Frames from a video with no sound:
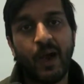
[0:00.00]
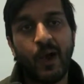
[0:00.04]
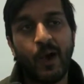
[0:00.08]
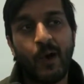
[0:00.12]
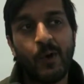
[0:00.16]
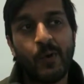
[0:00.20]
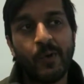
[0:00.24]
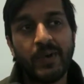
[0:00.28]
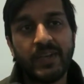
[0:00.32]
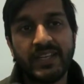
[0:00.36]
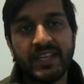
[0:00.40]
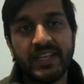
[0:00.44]

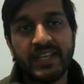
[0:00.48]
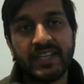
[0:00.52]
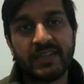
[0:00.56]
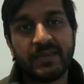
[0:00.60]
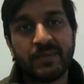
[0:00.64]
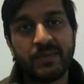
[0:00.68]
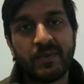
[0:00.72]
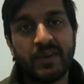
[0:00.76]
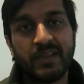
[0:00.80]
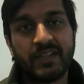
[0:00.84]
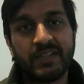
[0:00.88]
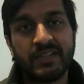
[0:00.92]
All we
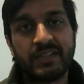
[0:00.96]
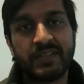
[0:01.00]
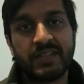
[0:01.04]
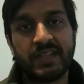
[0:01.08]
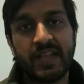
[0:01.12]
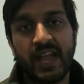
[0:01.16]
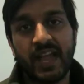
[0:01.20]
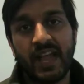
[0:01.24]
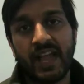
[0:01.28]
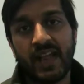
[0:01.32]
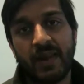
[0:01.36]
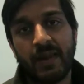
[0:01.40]
did was
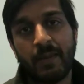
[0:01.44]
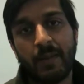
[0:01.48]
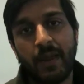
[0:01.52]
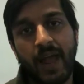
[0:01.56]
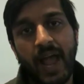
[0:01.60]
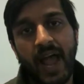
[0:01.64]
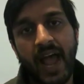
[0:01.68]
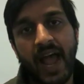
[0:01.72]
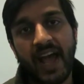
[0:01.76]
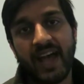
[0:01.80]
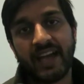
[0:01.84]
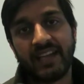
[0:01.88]

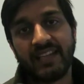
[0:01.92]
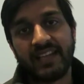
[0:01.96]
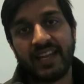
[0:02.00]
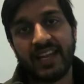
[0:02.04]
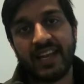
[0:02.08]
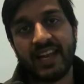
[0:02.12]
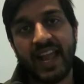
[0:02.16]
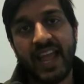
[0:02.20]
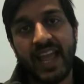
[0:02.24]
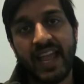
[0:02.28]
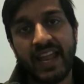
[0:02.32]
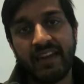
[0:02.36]
add
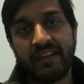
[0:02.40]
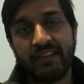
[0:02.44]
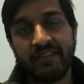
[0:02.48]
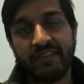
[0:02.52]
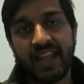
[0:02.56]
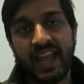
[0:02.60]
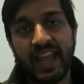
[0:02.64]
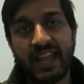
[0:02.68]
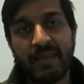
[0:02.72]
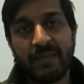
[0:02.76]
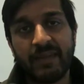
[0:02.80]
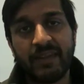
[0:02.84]
a layer of
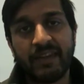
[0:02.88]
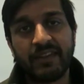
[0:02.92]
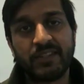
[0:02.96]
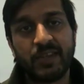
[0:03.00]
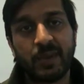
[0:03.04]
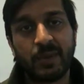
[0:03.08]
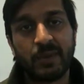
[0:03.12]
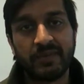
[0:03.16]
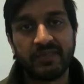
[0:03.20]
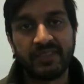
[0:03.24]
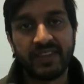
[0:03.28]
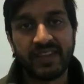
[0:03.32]
gaming on
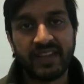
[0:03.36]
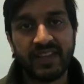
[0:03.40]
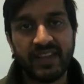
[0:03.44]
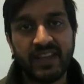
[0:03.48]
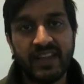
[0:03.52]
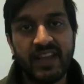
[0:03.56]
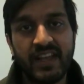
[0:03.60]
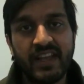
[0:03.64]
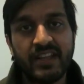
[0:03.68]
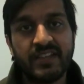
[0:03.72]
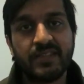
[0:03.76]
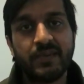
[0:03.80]
top of it.
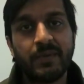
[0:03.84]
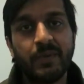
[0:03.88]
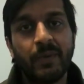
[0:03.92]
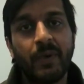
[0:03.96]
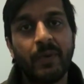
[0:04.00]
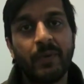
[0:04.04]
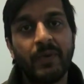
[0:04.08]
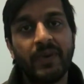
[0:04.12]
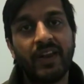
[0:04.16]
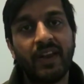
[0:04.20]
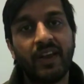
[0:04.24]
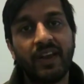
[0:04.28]
So
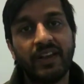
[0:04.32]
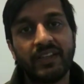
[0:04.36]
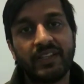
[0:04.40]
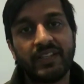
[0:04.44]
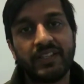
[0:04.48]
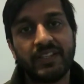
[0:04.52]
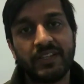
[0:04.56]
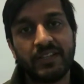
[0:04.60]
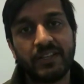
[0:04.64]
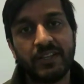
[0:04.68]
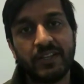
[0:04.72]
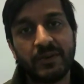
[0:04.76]
what we'd like
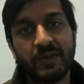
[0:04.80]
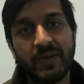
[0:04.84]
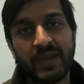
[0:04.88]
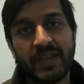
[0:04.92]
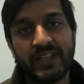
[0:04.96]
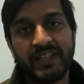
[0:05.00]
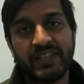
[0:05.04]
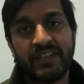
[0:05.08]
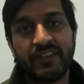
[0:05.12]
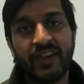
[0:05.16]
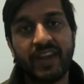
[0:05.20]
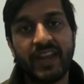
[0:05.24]
to do
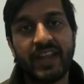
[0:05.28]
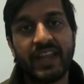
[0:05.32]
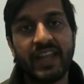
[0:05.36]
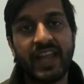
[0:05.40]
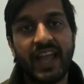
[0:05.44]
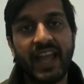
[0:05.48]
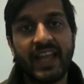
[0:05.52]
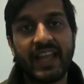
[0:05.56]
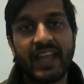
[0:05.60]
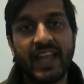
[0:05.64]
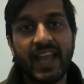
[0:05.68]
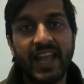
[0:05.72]
is create
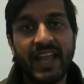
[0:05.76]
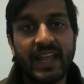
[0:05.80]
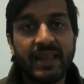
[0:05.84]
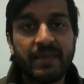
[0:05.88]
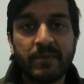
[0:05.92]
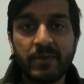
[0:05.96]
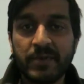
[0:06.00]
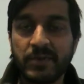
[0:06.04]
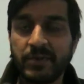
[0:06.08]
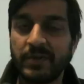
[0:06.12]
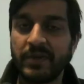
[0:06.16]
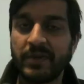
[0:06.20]
a
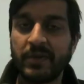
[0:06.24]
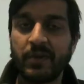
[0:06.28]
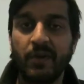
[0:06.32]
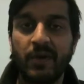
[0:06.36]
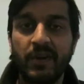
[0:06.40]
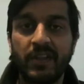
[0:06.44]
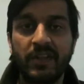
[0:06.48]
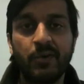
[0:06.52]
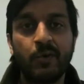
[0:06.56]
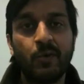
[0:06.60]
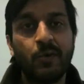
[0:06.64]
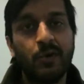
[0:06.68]
game which we're
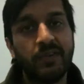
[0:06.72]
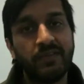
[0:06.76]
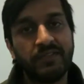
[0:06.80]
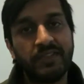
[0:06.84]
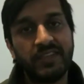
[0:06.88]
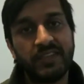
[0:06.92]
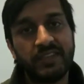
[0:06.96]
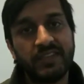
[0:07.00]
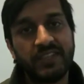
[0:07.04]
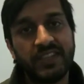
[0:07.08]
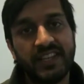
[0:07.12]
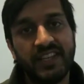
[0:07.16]
calling Call of
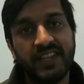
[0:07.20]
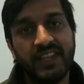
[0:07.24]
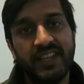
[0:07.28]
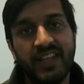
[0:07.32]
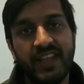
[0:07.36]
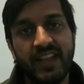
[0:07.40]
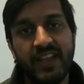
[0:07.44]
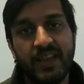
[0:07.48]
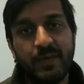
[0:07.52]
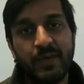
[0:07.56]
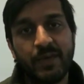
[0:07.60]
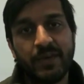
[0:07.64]
Duty,
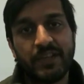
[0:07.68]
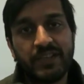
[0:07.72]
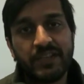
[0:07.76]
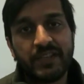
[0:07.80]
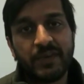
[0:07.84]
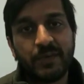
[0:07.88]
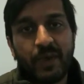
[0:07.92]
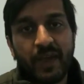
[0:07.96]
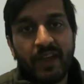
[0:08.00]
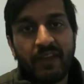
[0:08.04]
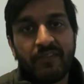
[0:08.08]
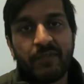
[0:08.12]
which is
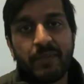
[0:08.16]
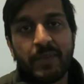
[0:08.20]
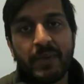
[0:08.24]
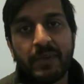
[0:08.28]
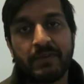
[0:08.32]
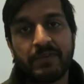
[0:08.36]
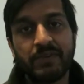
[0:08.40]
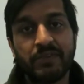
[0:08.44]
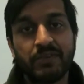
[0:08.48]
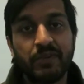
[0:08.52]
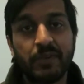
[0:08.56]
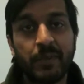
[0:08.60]
a way for
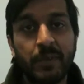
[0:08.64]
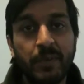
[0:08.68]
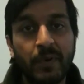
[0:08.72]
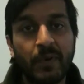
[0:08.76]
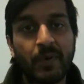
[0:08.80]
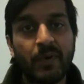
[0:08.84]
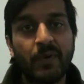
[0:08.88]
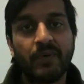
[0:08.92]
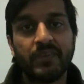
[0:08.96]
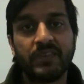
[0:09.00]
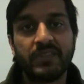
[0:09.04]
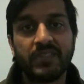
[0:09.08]
people to
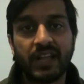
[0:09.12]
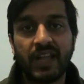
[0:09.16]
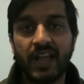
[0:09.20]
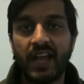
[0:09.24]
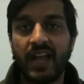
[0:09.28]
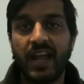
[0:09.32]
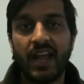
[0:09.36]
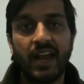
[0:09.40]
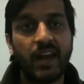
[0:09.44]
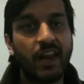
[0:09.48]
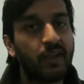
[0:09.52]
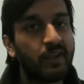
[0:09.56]
report
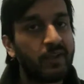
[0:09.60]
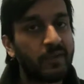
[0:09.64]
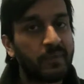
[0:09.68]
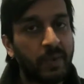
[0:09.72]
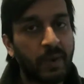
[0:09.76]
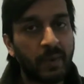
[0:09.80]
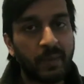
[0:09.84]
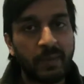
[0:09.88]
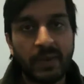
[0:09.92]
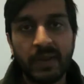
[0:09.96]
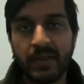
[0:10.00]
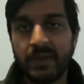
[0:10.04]
local
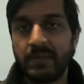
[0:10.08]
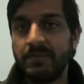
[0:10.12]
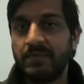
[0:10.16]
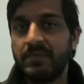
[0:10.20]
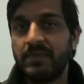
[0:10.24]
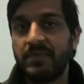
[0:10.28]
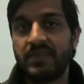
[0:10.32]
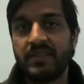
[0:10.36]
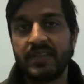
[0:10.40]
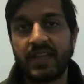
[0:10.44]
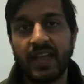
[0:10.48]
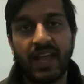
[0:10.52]

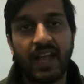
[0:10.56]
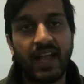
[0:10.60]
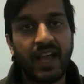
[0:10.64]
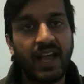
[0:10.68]
problems,